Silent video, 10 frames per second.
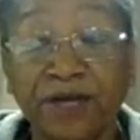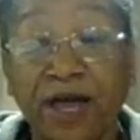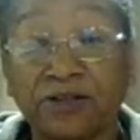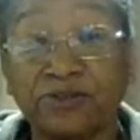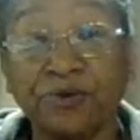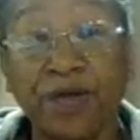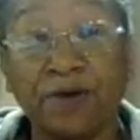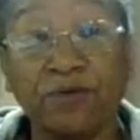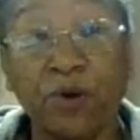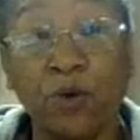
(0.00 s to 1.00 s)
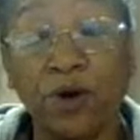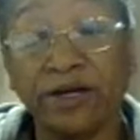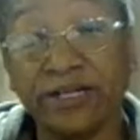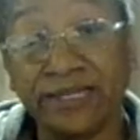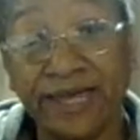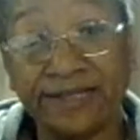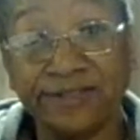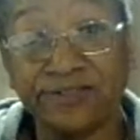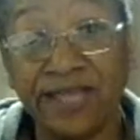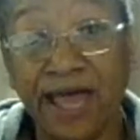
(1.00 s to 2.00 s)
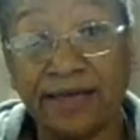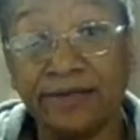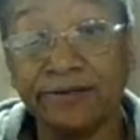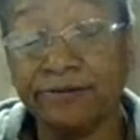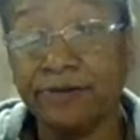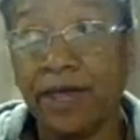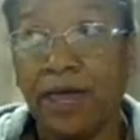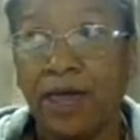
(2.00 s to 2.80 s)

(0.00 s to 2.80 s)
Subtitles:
because you have coin collectors out here.